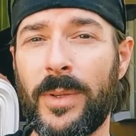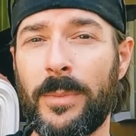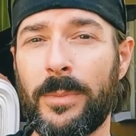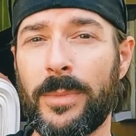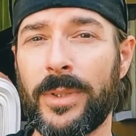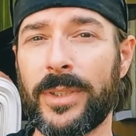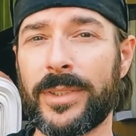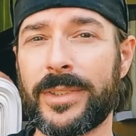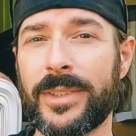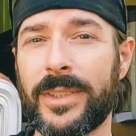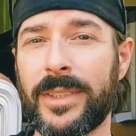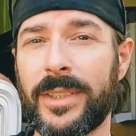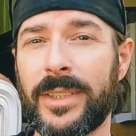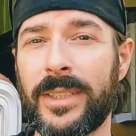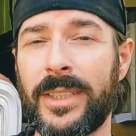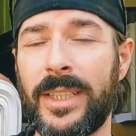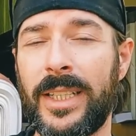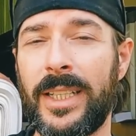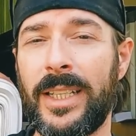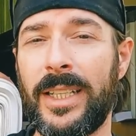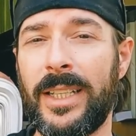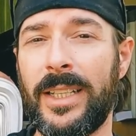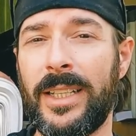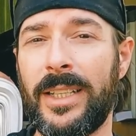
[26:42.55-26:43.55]
But
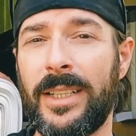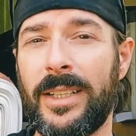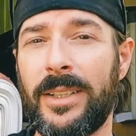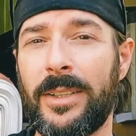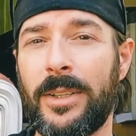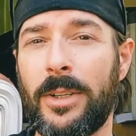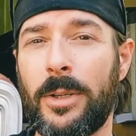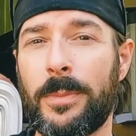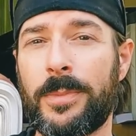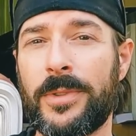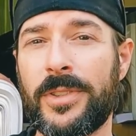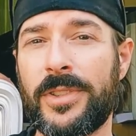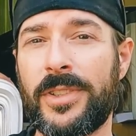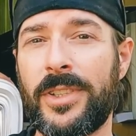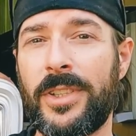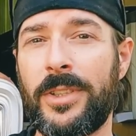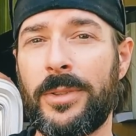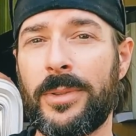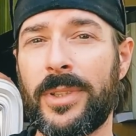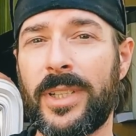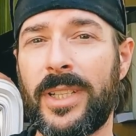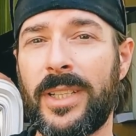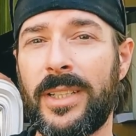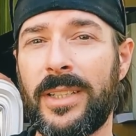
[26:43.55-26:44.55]
hope to see
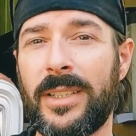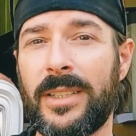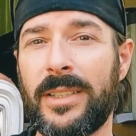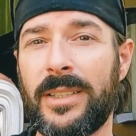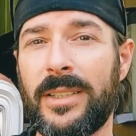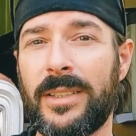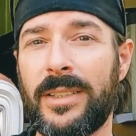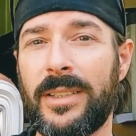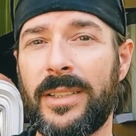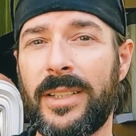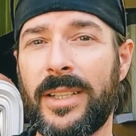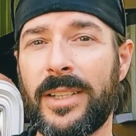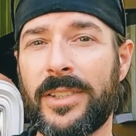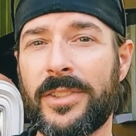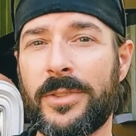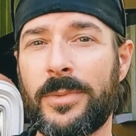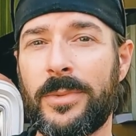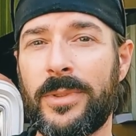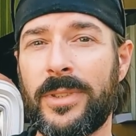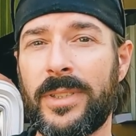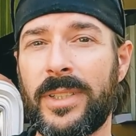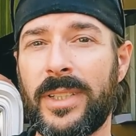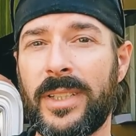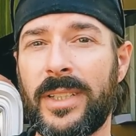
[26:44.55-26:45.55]
you again in the
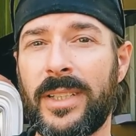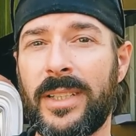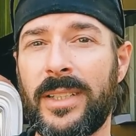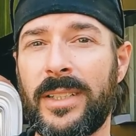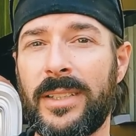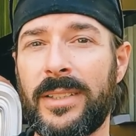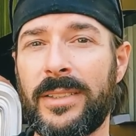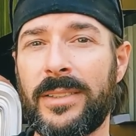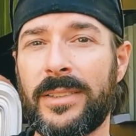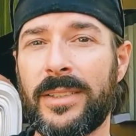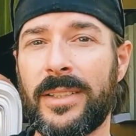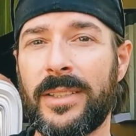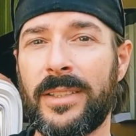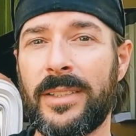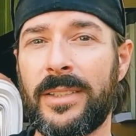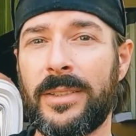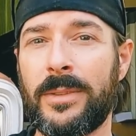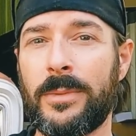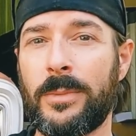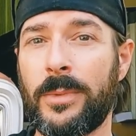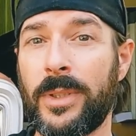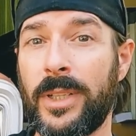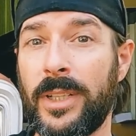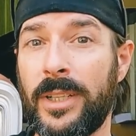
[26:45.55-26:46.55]
next one, and
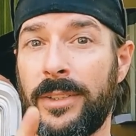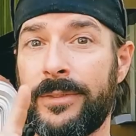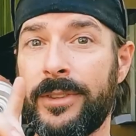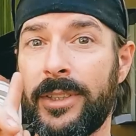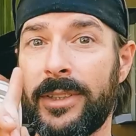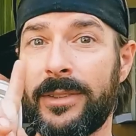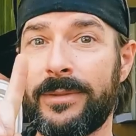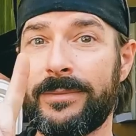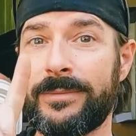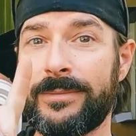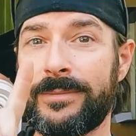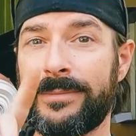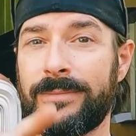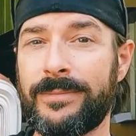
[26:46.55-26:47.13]
we love you.